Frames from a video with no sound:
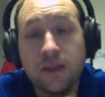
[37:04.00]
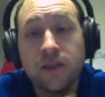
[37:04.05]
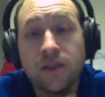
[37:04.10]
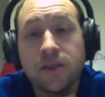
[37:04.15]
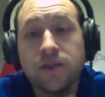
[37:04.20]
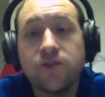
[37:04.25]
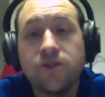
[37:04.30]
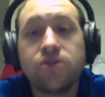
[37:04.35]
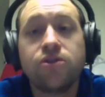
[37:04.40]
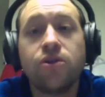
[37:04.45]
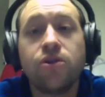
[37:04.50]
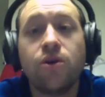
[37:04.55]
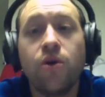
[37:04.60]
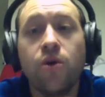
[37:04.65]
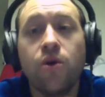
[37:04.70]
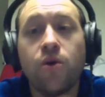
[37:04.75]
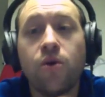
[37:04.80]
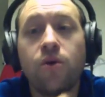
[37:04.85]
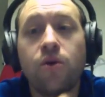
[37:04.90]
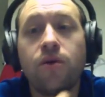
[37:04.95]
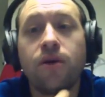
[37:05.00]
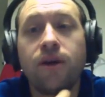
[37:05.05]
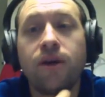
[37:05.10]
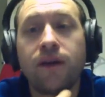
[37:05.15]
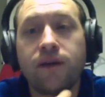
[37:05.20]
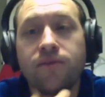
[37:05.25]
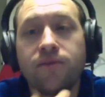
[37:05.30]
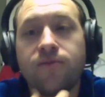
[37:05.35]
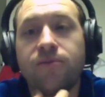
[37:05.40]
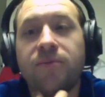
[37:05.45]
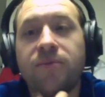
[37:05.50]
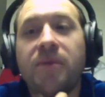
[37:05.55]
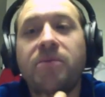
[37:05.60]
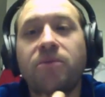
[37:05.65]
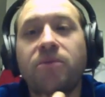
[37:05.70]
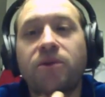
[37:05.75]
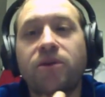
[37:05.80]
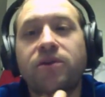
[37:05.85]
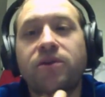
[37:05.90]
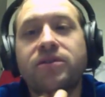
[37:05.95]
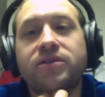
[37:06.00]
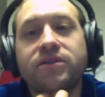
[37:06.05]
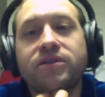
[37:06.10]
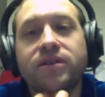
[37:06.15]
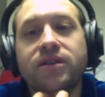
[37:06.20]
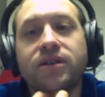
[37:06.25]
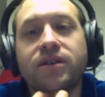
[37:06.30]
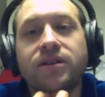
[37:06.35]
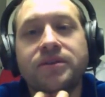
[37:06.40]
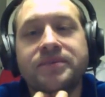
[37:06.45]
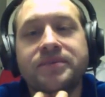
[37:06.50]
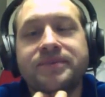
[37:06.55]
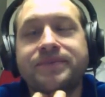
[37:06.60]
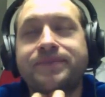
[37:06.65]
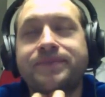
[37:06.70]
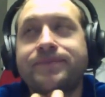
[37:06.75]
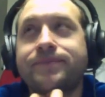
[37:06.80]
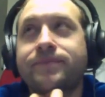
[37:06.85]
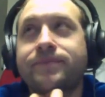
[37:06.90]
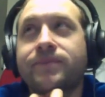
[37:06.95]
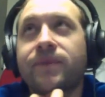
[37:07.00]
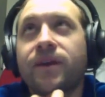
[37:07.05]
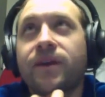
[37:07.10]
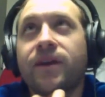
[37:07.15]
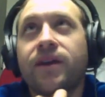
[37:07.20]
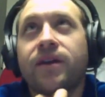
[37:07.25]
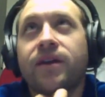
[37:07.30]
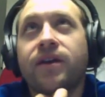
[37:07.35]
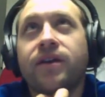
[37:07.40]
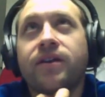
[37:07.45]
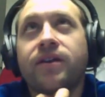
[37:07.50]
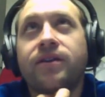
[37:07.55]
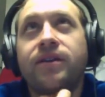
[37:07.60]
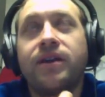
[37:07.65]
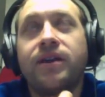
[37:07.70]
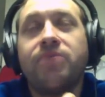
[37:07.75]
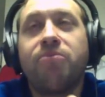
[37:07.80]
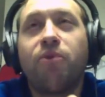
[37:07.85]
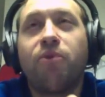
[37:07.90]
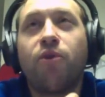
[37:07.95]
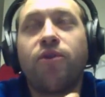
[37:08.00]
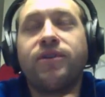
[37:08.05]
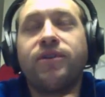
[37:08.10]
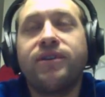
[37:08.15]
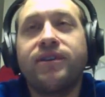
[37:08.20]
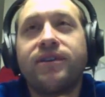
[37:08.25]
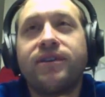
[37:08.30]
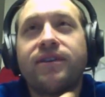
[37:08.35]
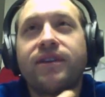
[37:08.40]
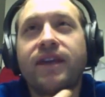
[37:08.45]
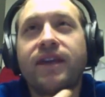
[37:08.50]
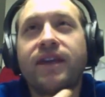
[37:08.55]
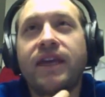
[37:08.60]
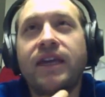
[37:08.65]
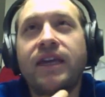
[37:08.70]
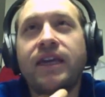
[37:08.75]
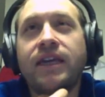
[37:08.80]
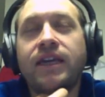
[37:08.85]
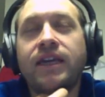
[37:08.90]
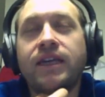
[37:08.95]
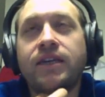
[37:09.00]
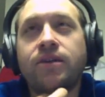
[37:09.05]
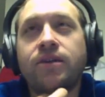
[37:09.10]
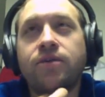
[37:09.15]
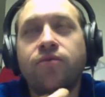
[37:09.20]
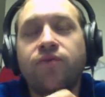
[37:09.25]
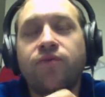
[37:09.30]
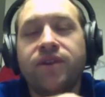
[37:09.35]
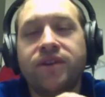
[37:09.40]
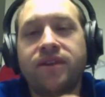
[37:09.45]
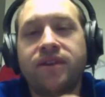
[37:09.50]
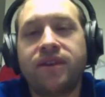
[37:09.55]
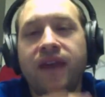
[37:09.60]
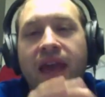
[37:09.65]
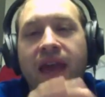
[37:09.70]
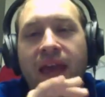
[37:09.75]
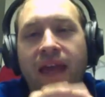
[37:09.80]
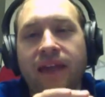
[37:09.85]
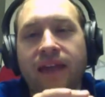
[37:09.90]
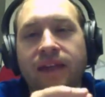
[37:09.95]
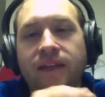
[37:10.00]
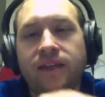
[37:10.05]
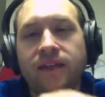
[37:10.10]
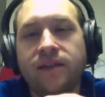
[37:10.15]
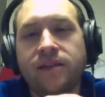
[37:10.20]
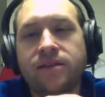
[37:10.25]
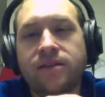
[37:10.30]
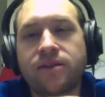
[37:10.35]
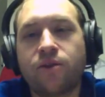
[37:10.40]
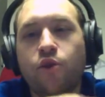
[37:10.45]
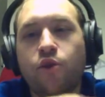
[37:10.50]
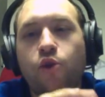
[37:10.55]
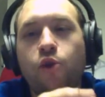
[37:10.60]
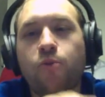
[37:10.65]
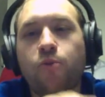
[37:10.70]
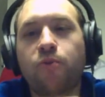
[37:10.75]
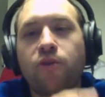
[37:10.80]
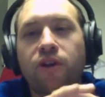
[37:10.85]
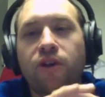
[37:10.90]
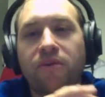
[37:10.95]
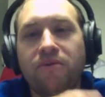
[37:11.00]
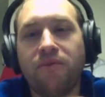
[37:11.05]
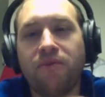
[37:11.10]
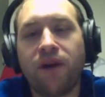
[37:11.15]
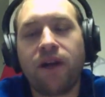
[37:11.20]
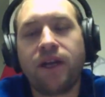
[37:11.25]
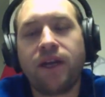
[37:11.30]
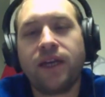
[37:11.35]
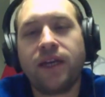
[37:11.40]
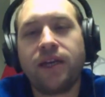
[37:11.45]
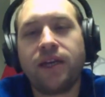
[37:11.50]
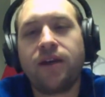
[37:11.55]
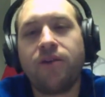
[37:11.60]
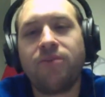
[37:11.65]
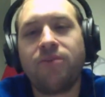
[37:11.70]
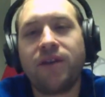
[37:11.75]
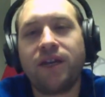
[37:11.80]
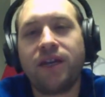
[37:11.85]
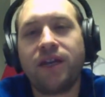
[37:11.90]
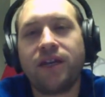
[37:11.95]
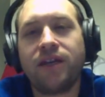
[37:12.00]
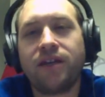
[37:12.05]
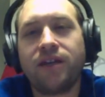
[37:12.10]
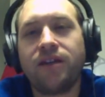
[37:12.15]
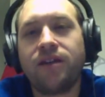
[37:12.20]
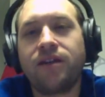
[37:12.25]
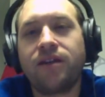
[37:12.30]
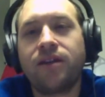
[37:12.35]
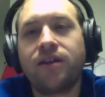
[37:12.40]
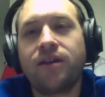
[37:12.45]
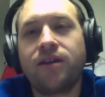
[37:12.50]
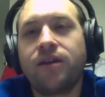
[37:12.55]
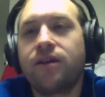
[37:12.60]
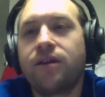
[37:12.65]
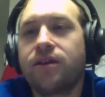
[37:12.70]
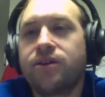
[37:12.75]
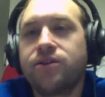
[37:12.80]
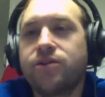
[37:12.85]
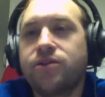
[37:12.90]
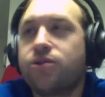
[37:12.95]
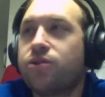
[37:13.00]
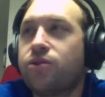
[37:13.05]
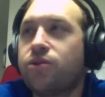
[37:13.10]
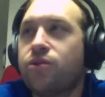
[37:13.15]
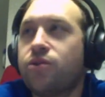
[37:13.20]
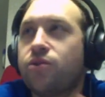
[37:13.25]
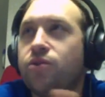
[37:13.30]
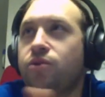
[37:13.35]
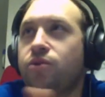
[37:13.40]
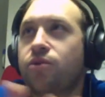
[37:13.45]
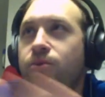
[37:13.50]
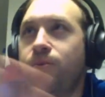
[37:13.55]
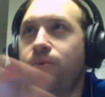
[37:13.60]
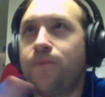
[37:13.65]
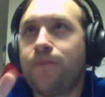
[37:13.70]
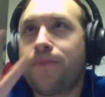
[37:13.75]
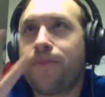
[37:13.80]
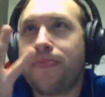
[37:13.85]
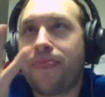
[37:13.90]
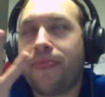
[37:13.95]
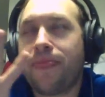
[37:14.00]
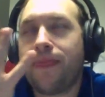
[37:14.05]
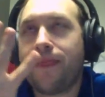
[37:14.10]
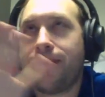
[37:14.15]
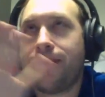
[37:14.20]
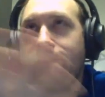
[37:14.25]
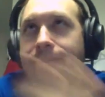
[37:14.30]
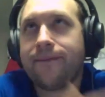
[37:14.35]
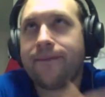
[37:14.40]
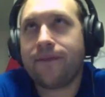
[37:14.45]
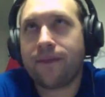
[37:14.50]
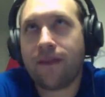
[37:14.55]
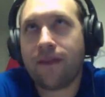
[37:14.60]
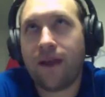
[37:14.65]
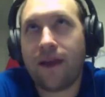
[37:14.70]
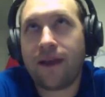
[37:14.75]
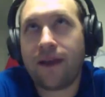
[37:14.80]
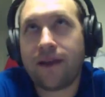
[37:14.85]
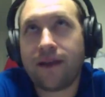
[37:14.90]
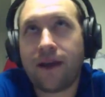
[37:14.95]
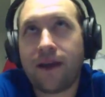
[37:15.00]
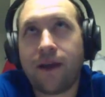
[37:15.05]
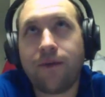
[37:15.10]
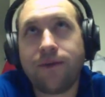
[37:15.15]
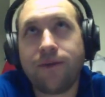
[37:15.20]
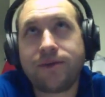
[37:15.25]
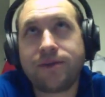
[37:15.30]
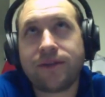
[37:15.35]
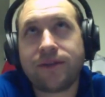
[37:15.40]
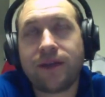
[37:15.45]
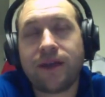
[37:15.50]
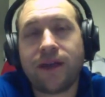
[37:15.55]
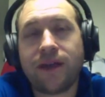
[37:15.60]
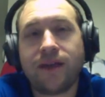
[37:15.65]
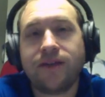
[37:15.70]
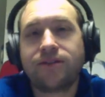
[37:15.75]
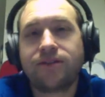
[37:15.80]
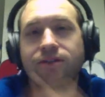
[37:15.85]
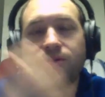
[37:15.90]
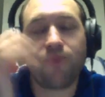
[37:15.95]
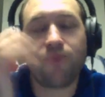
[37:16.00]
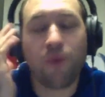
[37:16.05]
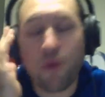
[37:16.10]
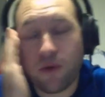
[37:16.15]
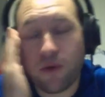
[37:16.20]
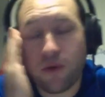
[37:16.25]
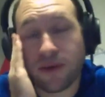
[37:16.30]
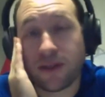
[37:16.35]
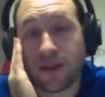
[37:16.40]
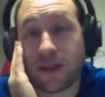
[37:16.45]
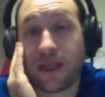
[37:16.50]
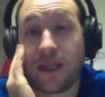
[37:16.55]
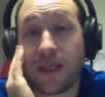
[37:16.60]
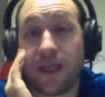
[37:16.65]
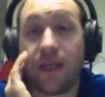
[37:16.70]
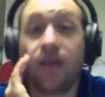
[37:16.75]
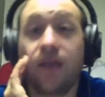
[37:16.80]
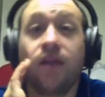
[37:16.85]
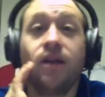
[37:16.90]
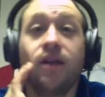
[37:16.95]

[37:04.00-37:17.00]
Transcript: So remember, the important thing with that is corporate money coming in to, I would say, support the league,